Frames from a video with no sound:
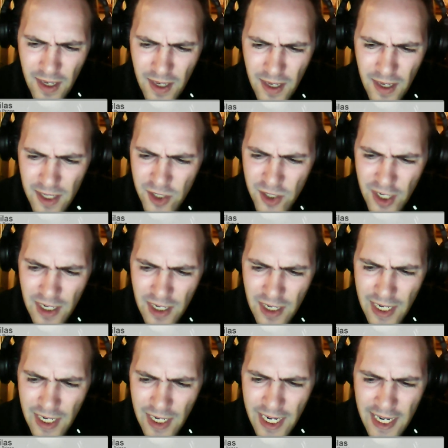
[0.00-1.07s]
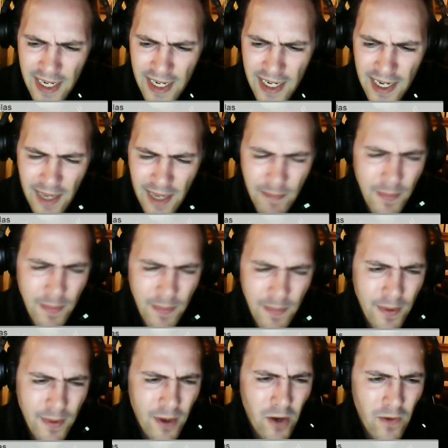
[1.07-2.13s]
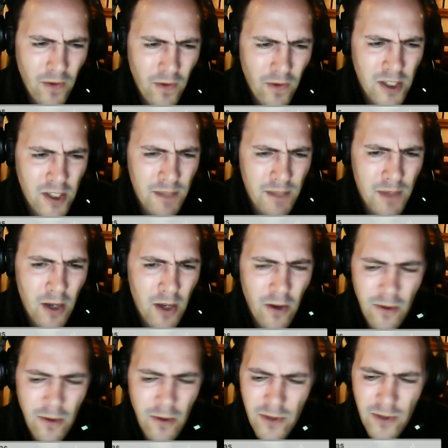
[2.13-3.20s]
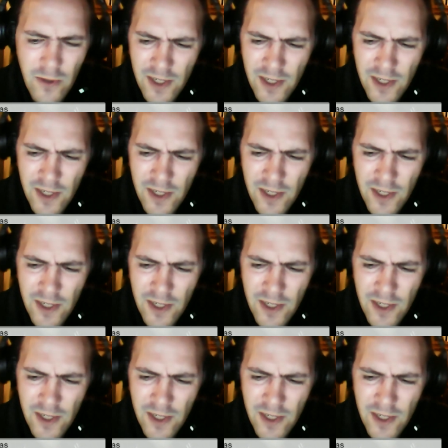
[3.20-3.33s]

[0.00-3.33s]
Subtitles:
Gently heating up over some coals.